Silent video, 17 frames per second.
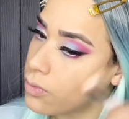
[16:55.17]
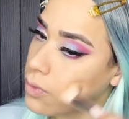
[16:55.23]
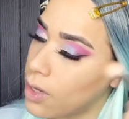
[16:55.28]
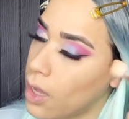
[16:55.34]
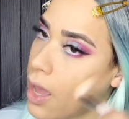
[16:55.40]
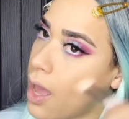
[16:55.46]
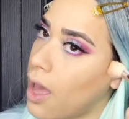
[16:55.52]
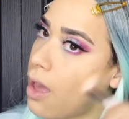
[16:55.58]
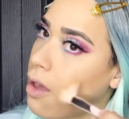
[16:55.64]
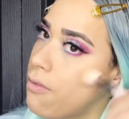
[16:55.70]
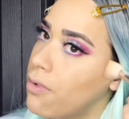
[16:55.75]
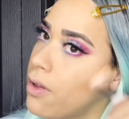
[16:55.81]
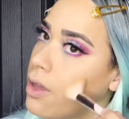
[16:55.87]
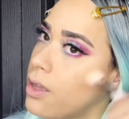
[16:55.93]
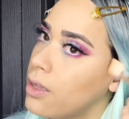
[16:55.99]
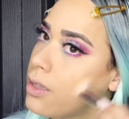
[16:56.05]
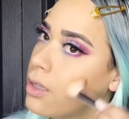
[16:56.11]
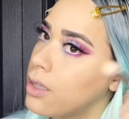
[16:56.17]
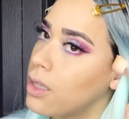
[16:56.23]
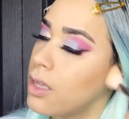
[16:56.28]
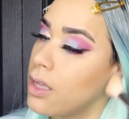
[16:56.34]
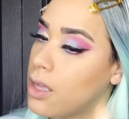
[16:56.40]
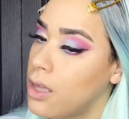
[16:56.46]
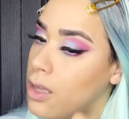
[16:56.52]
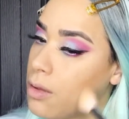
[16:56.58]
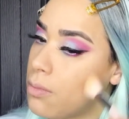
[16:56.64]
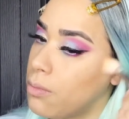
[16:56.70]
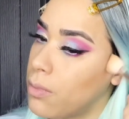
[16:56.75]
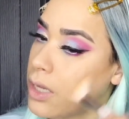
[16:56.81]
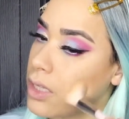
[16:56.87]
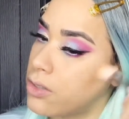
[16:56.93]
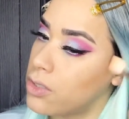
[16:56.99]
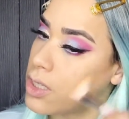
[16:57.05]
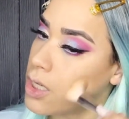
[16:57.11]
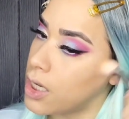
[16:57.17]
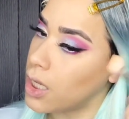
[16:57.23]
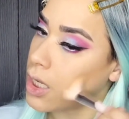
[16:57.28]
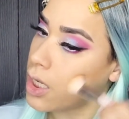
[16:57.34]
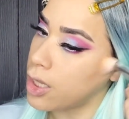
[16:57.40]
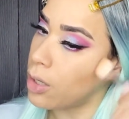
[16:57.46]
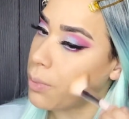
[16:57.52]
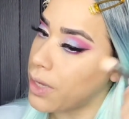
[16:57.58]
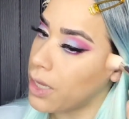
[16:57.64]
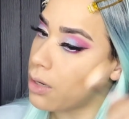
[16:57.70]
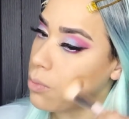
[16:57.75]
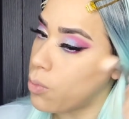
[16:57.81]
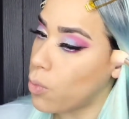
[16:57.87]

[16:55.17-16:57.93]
and have my cheek a little bit